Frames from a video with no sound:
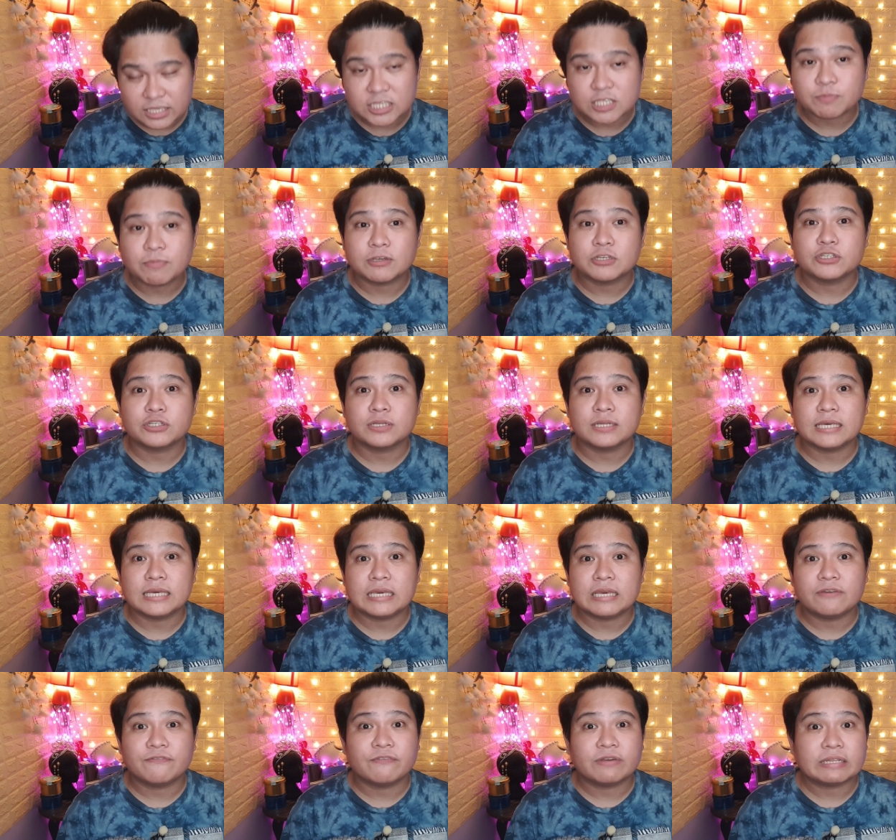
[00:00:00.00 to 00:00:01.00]

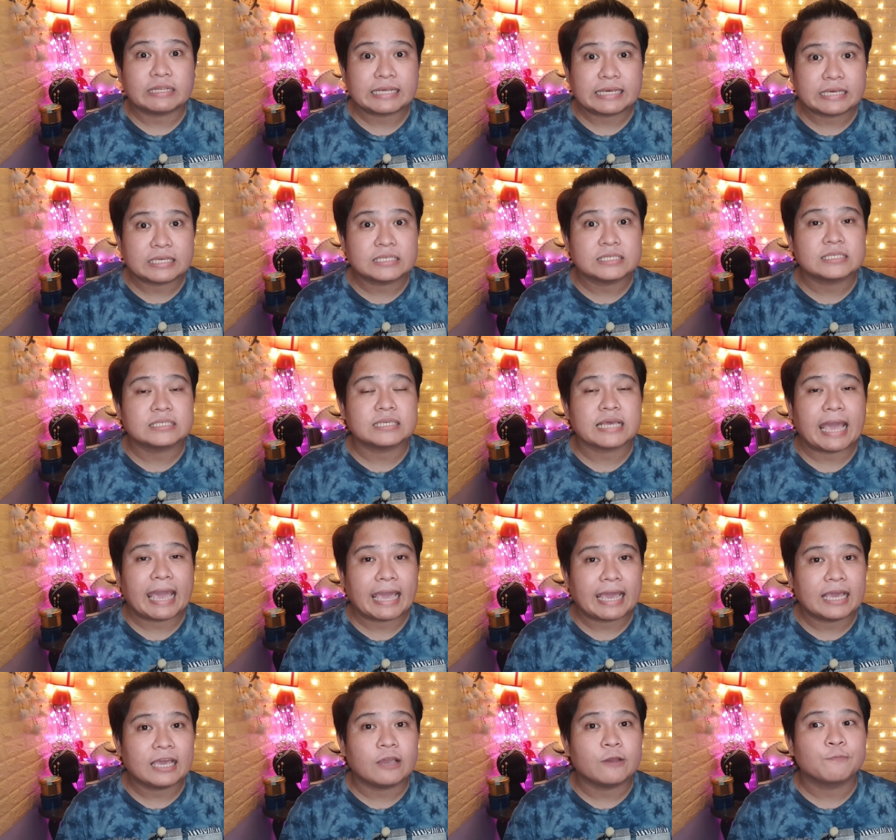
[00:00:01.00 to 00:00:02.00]
especially if it is
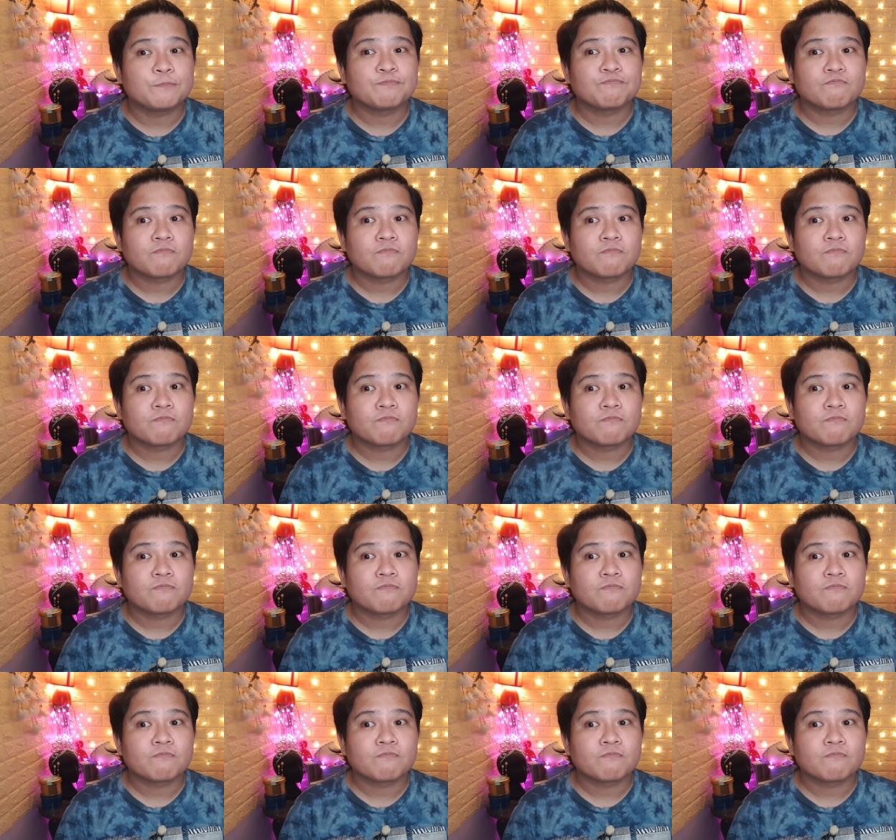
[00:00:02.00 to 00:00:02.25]
a